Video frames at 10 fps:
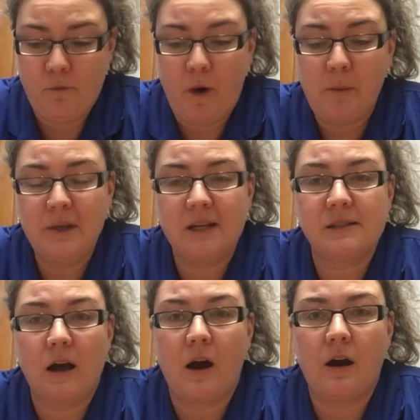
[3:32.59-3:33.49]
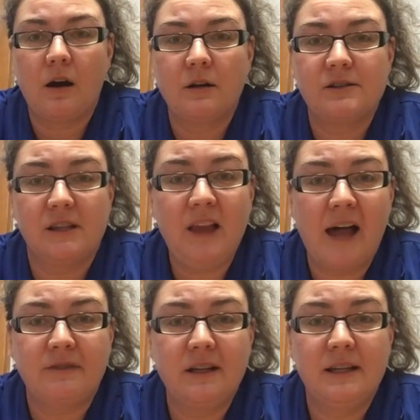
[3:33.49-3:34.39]
Well, because our
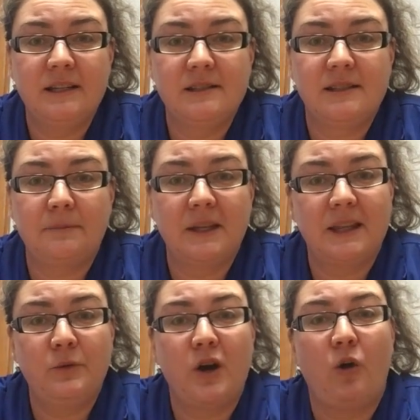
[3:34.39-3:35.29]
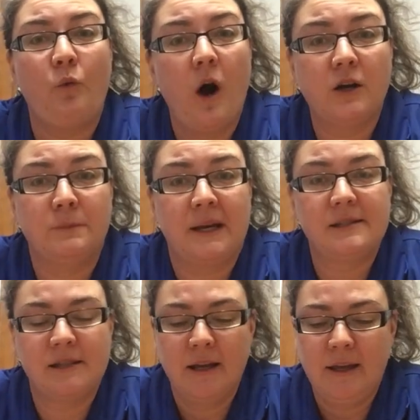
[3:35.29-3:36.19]
saliva is something that we call
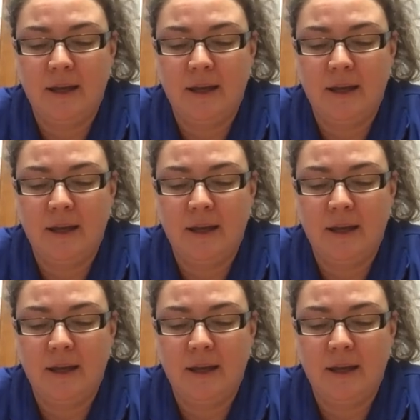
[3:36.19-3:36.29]
water-based.